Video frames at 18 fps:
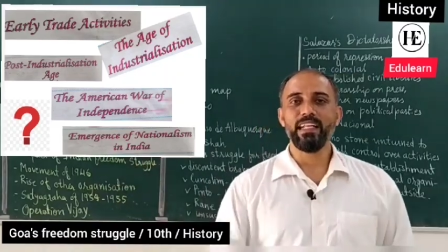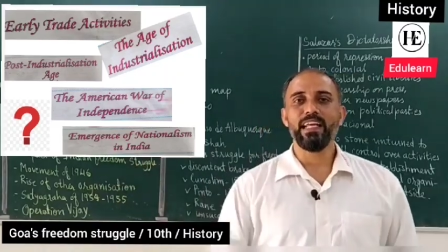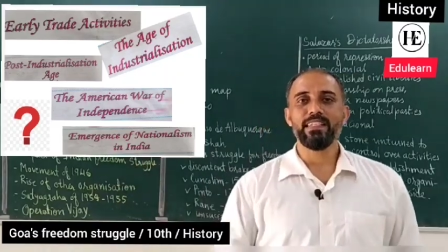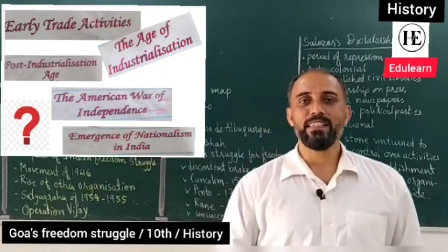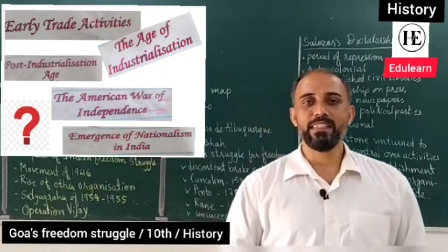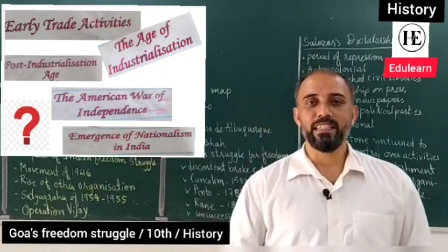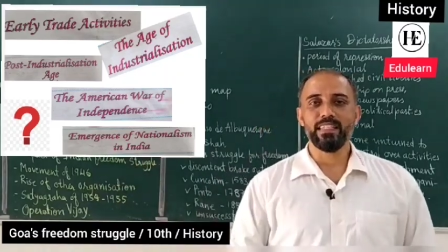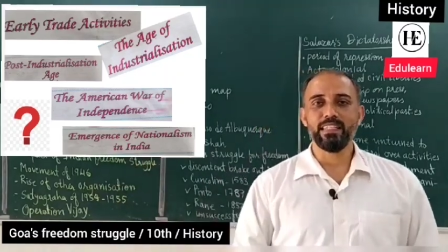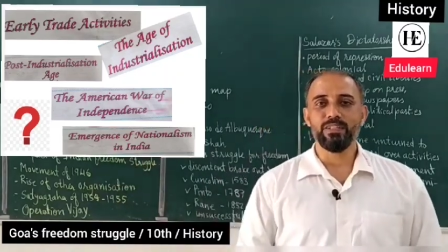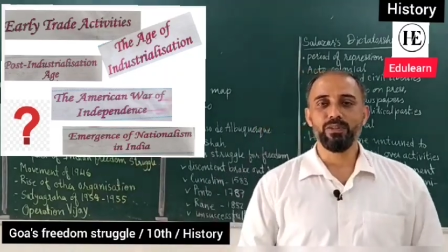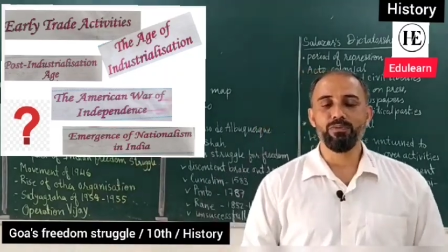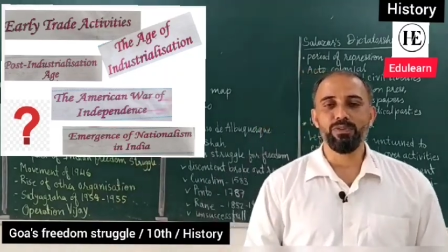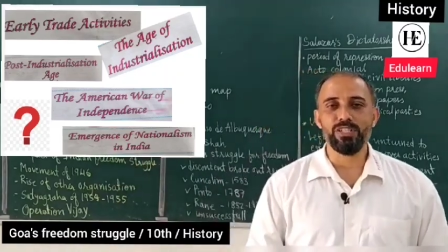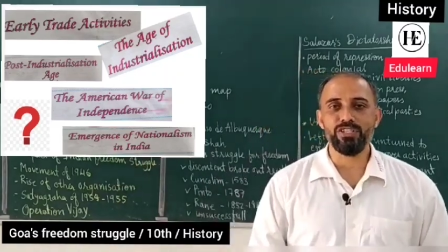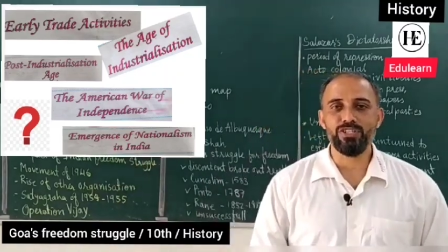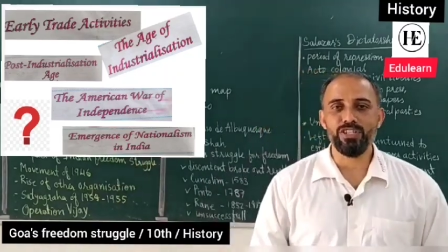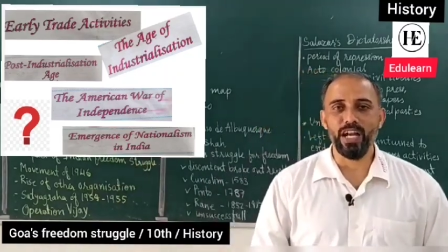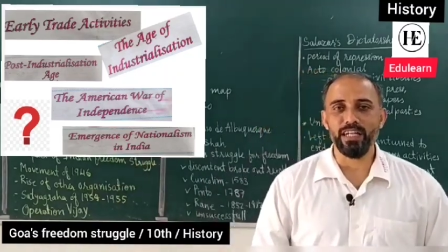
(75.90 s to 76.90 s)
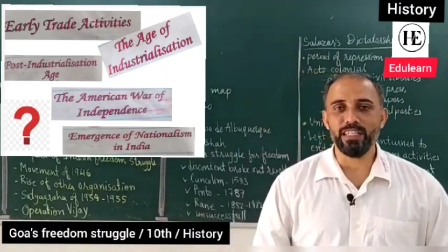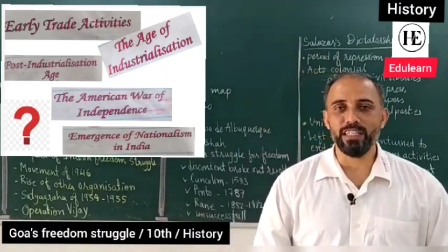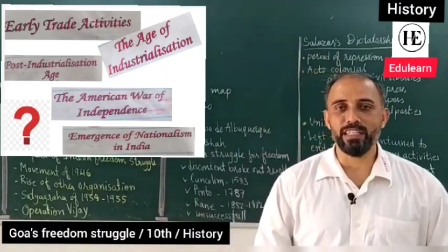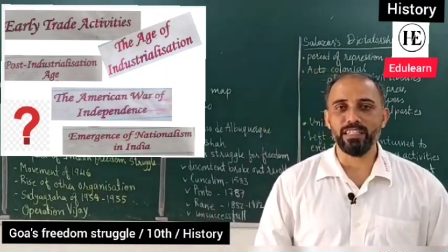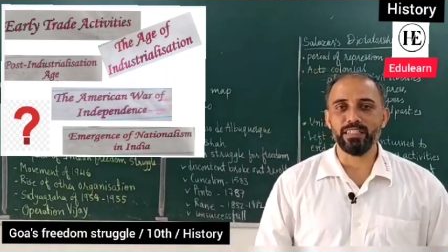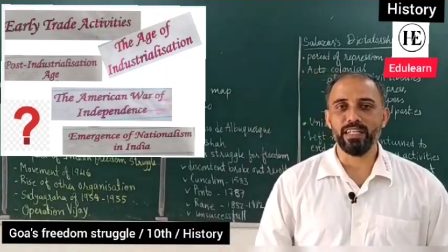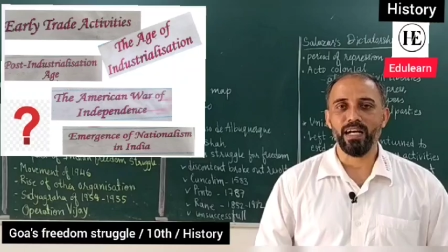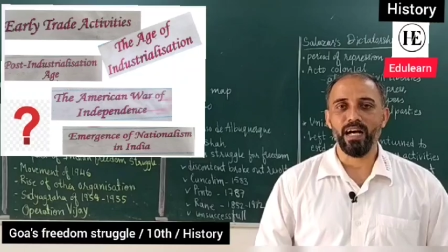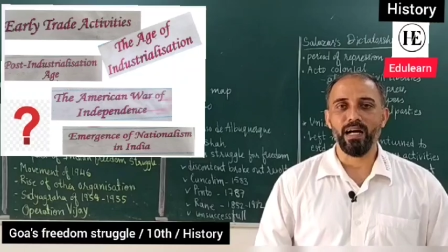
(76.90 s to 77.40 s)
lesson we studied
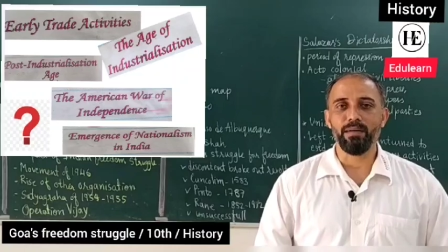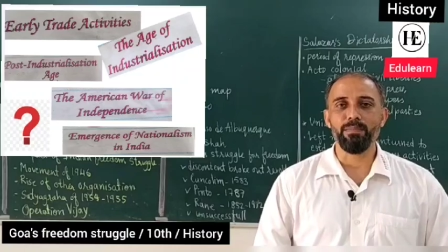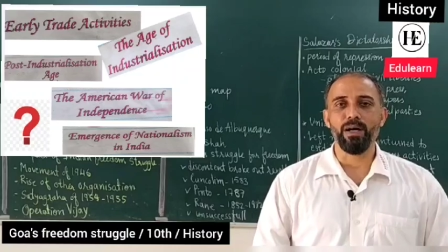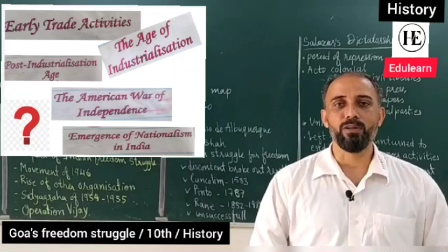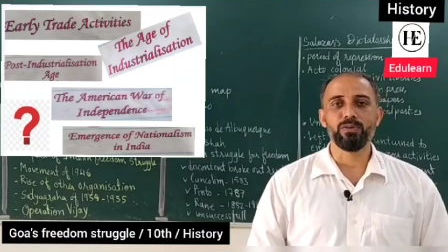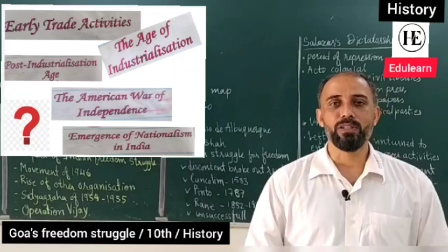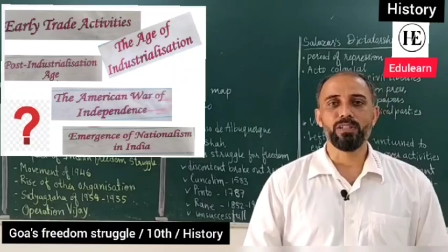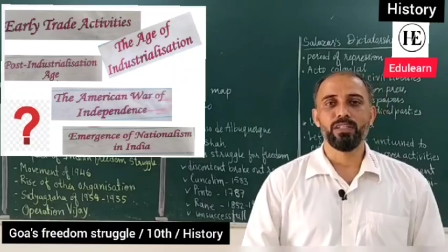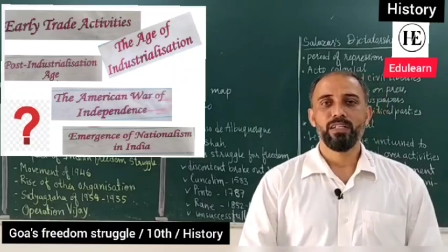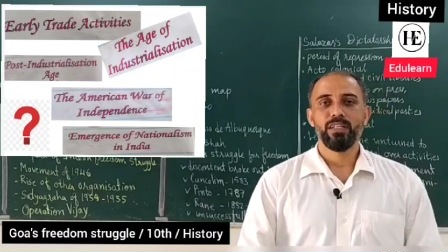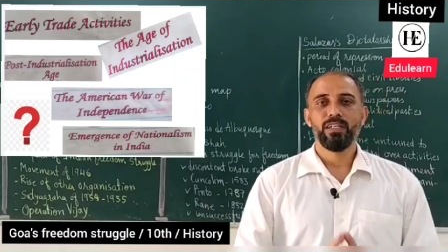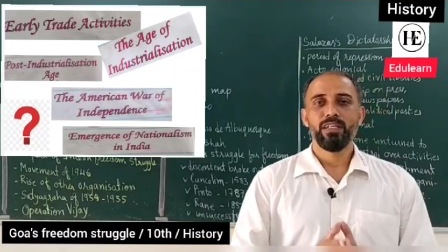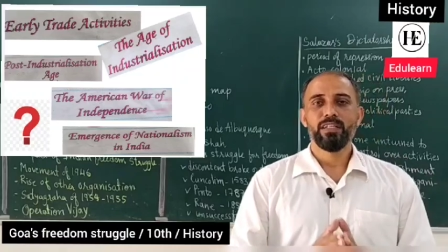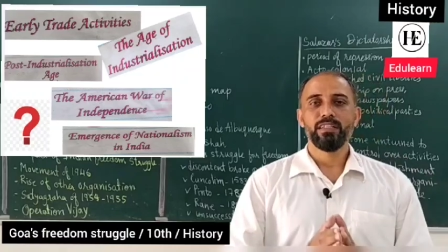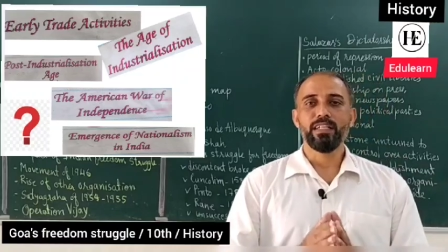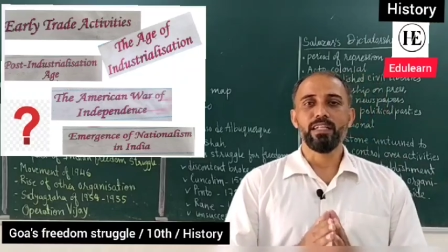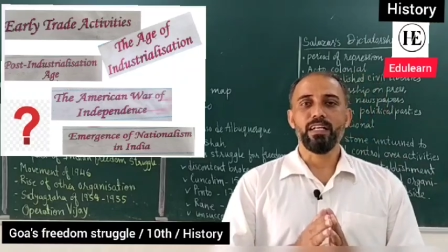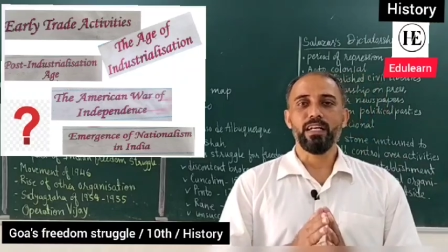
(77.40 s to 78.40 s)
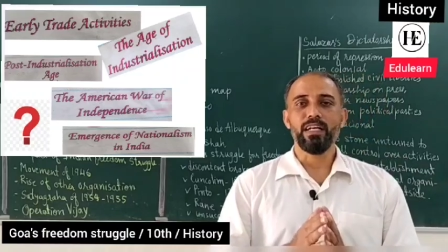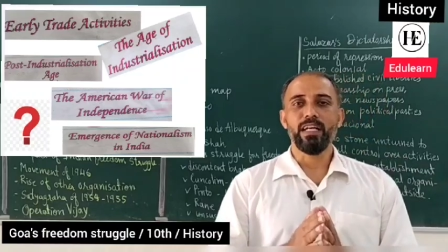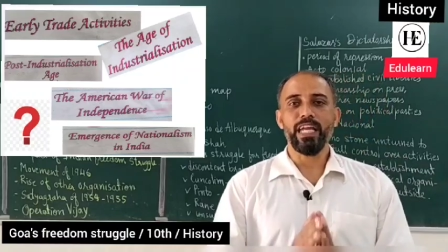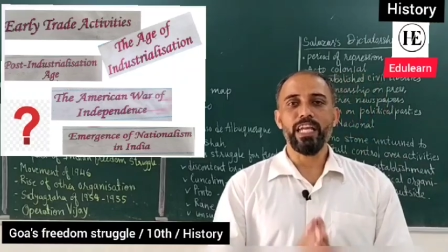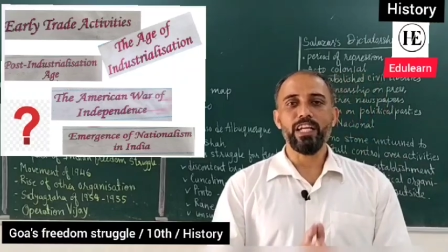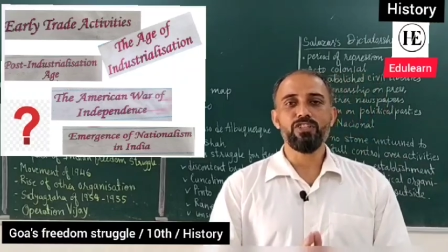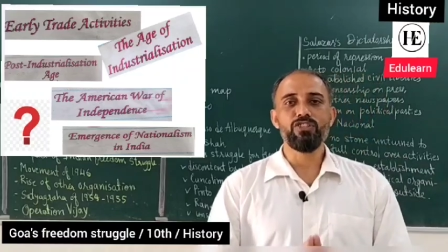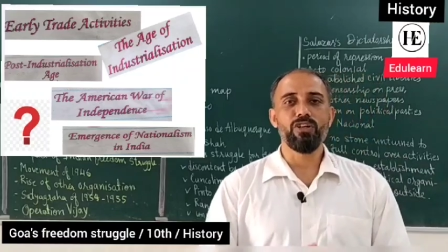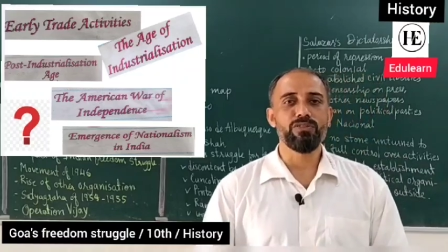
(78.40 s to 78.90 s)
about the
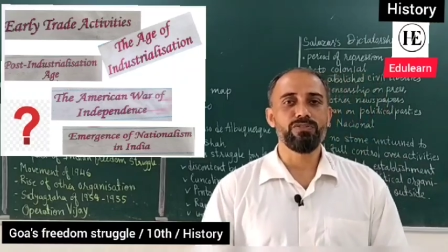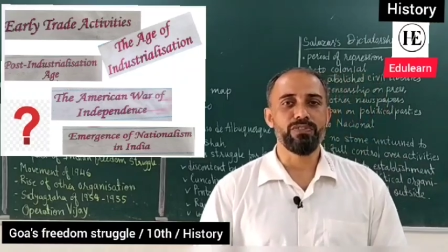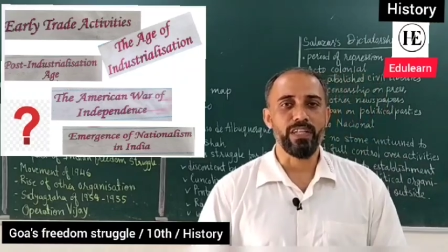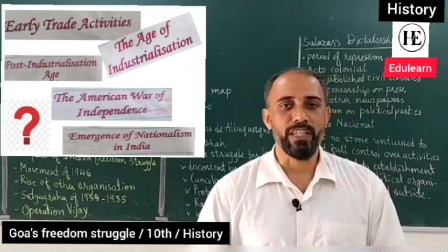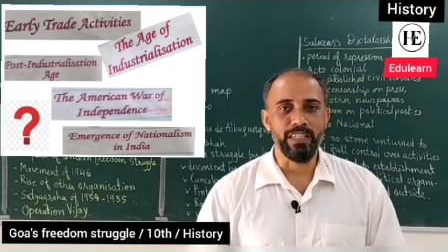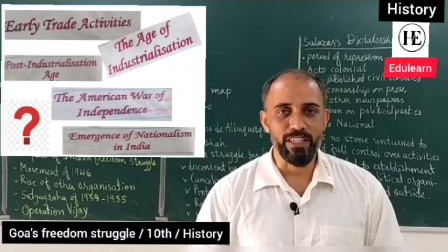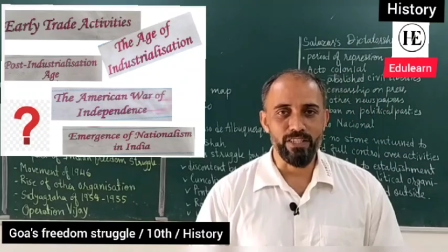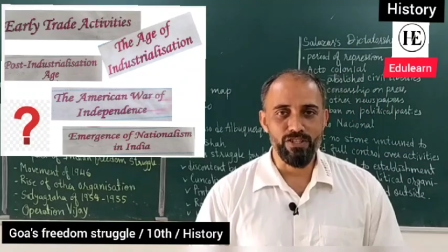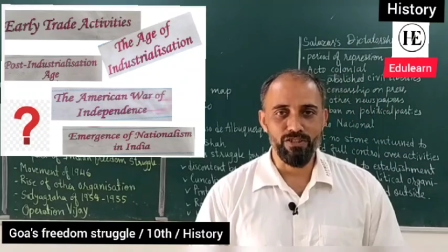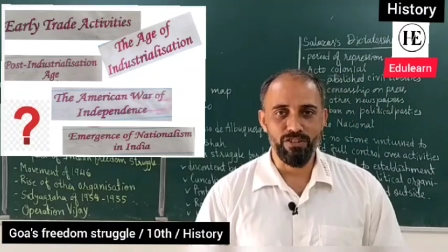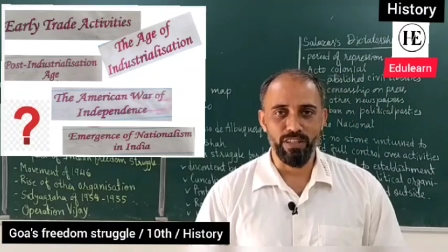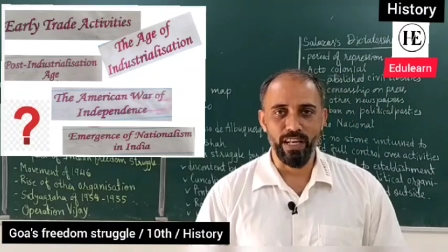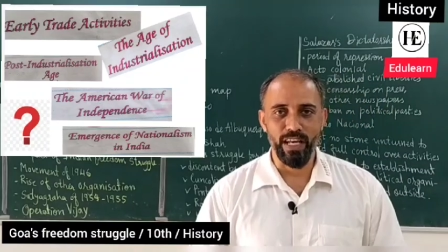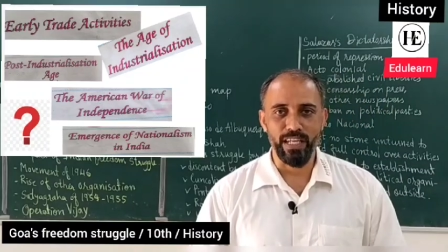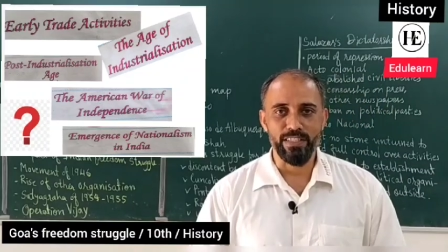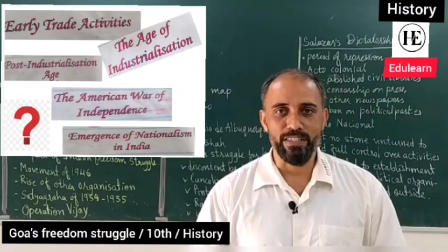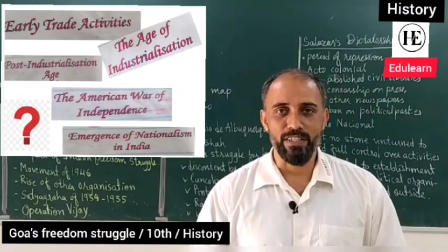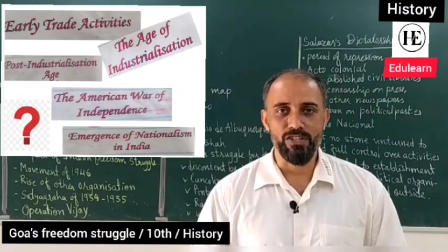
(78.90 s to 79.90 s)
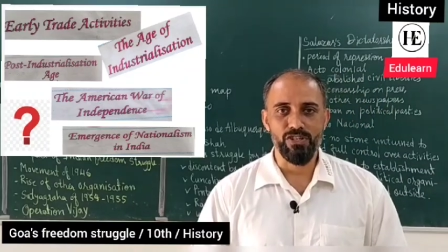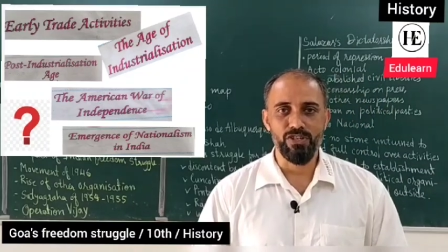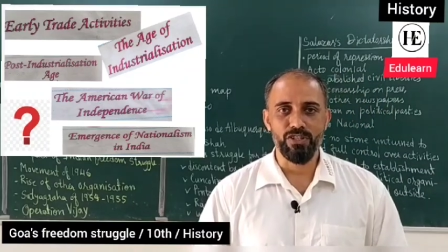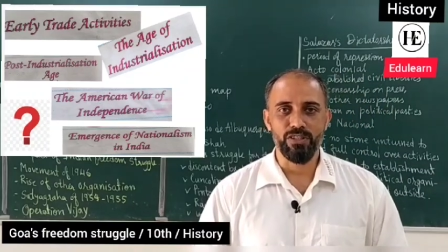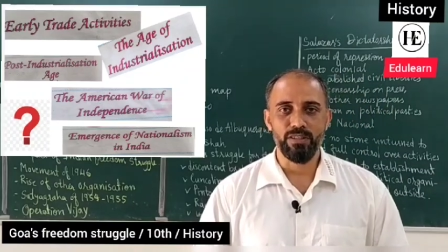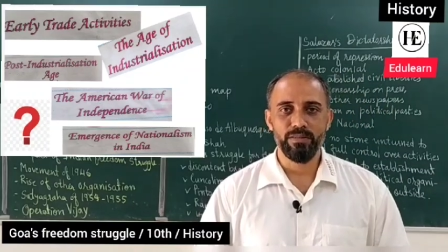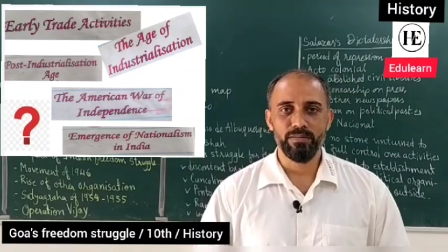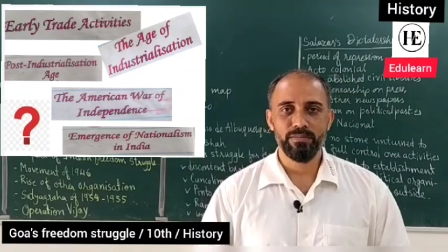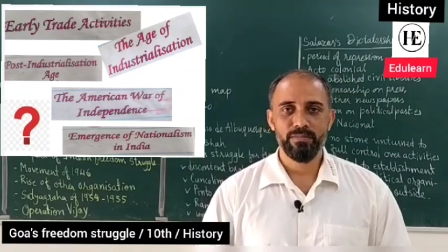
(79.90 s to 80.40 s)
age of industrialization,